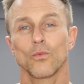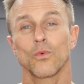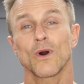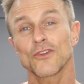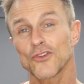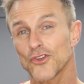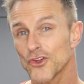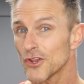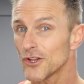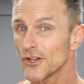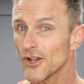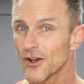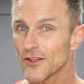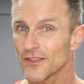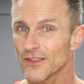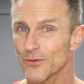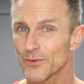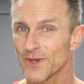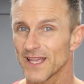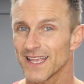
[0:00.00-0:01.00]
Once you learn
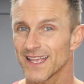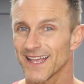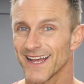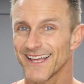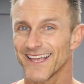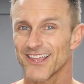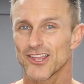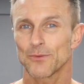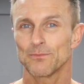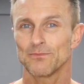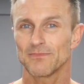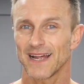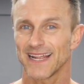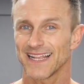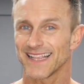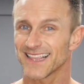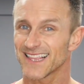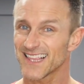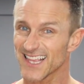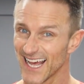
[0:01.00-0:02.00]
to engage and
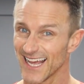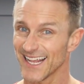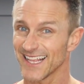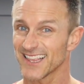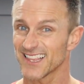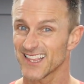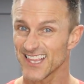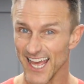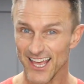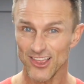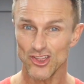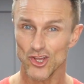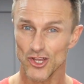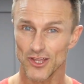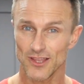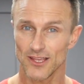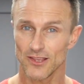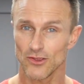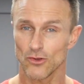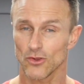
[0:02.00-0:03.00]
maintain
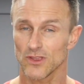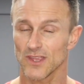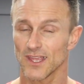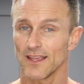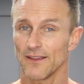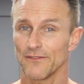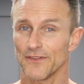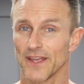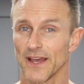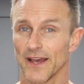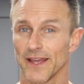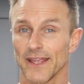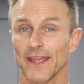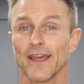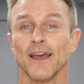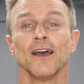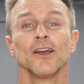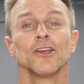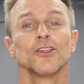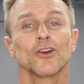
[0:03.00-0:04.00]
tension in your TVA,
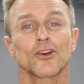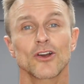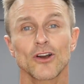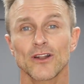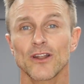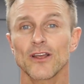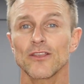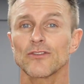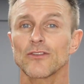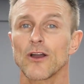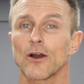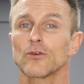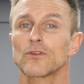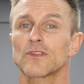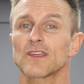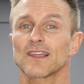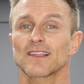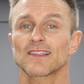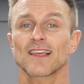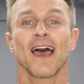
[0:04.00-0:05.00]
you're going to
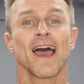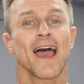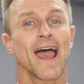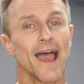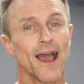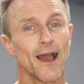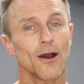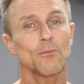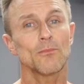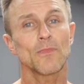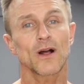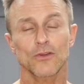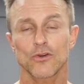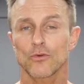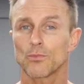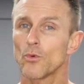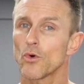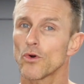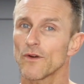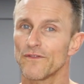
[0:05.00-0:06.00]
notice how much
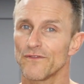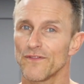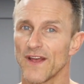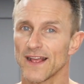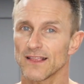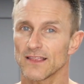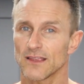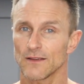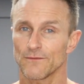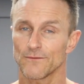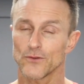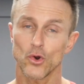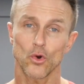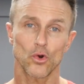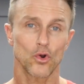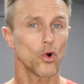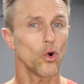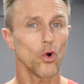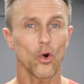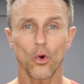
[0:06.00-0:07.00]
more effective your
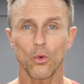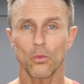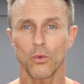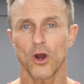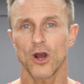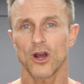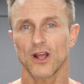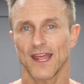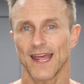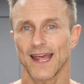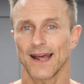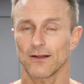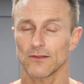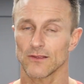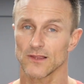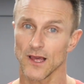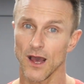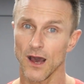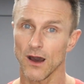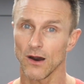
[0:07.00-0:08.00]
core
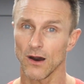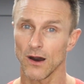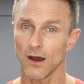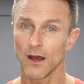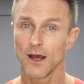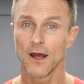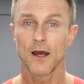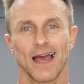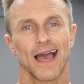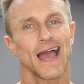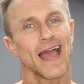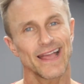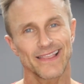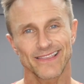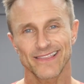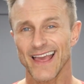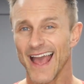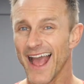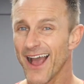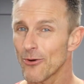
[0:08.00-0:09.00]
workouts are
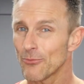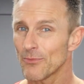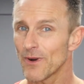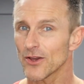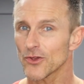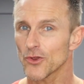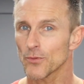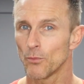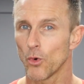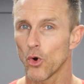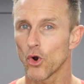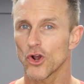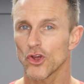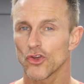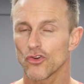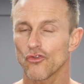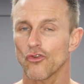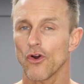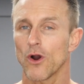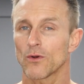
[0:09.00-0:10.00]
and how much more
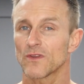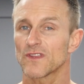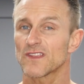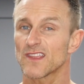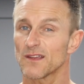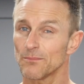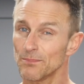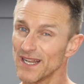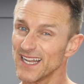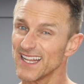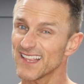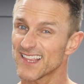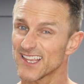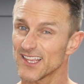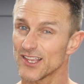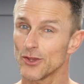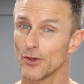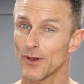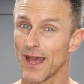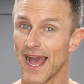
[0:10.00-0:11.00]
control and stability
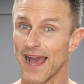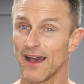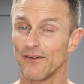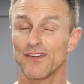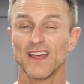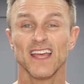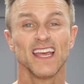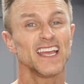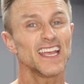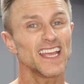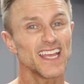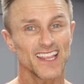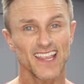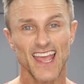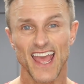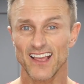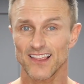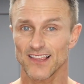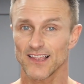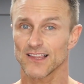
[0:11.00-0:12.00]
you have in
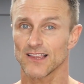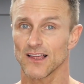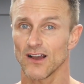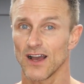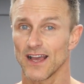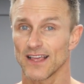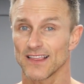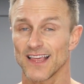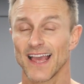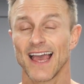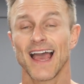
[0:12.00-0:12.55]
exercise